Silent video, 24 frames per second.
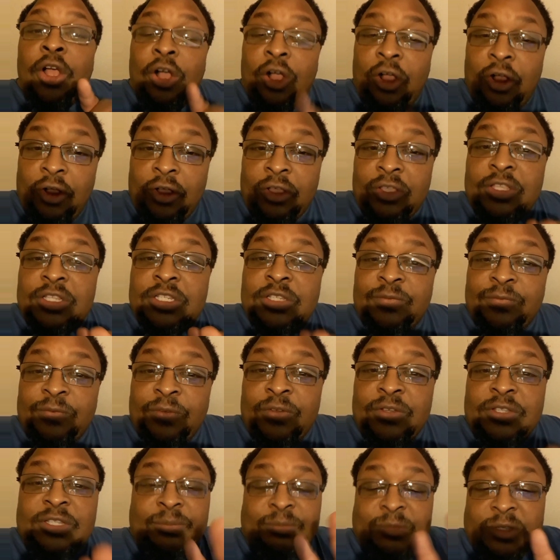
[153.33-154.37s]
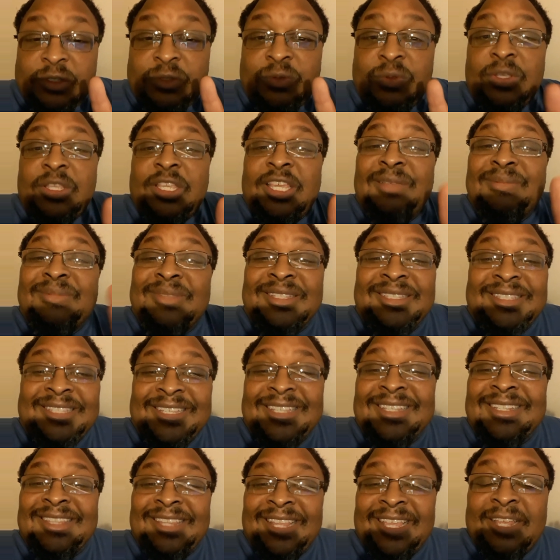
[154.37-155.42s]
August 1st, I'm just going to keep the
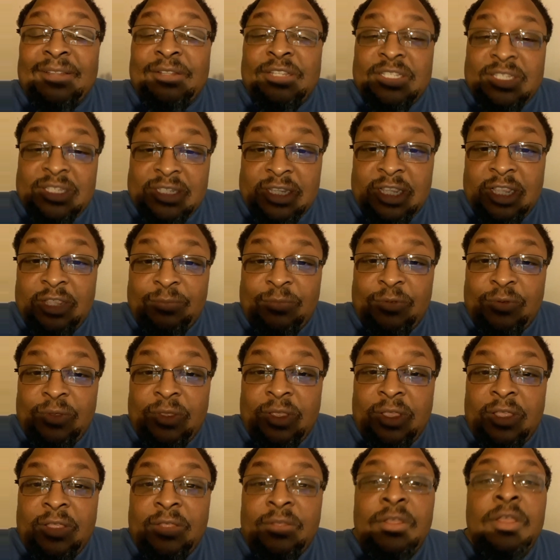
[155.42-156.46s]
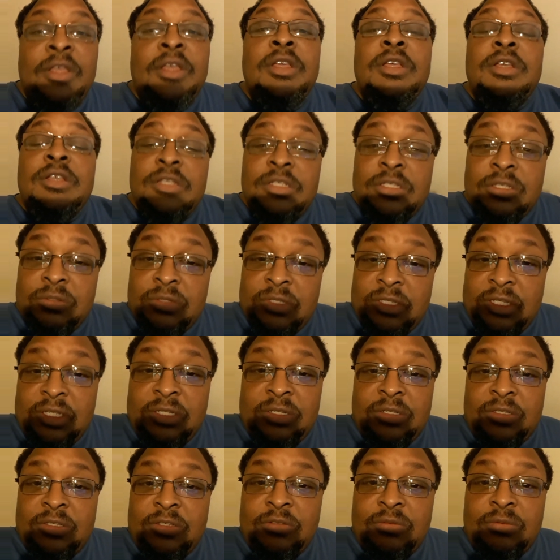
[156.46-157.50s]
deadline the same, okay? So send
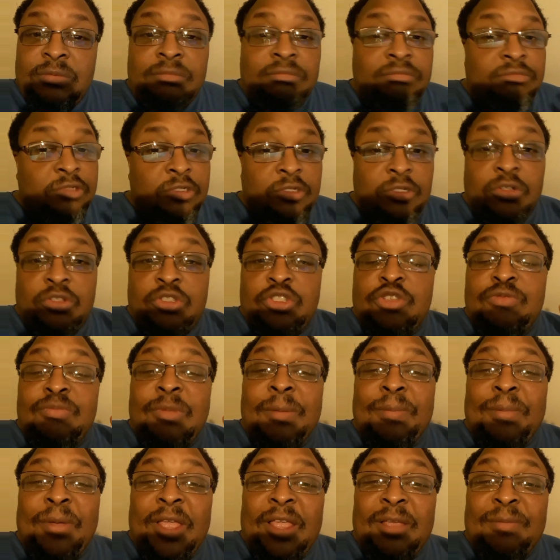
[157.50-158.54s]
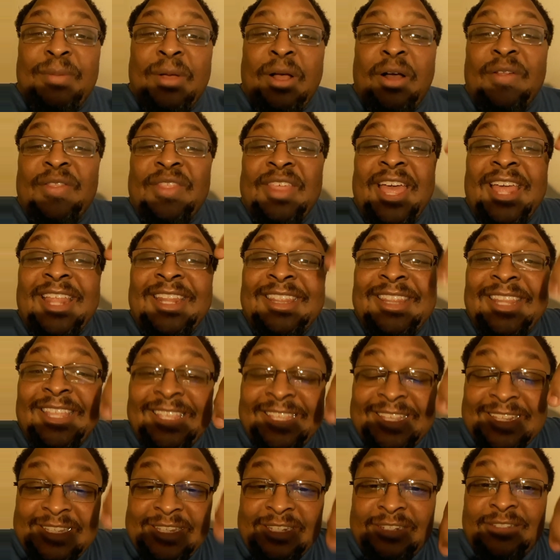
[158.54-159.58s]
it to, you know, to my PayPal. That
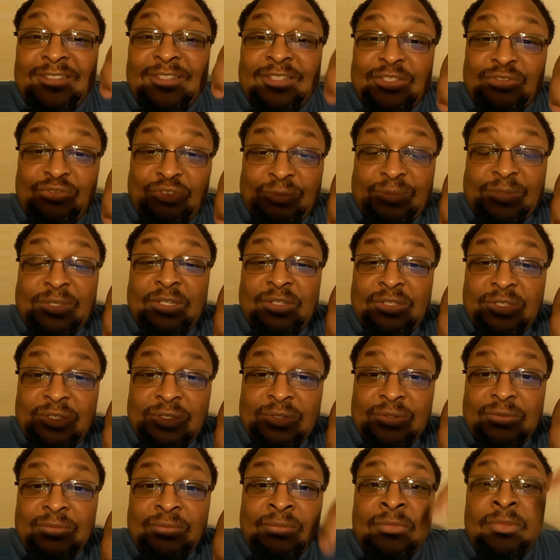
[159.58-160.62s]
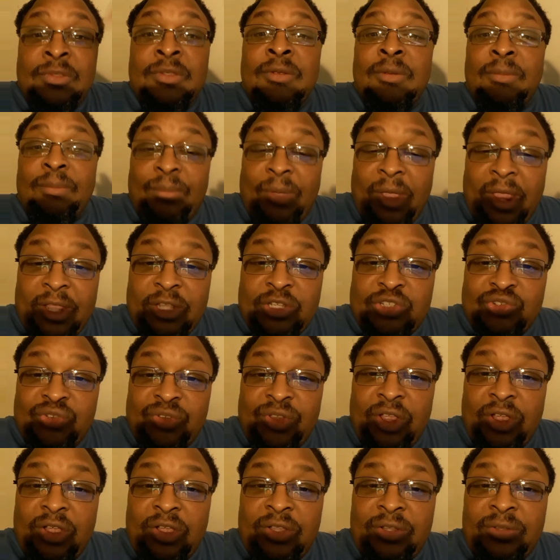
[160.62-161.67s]
link is in the description too.
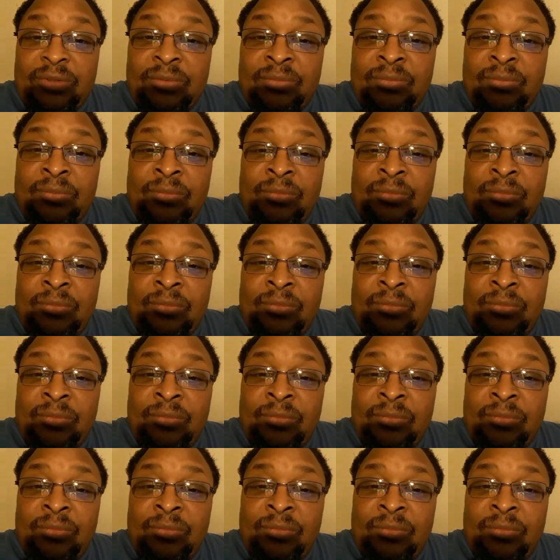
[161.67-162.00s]
Patreon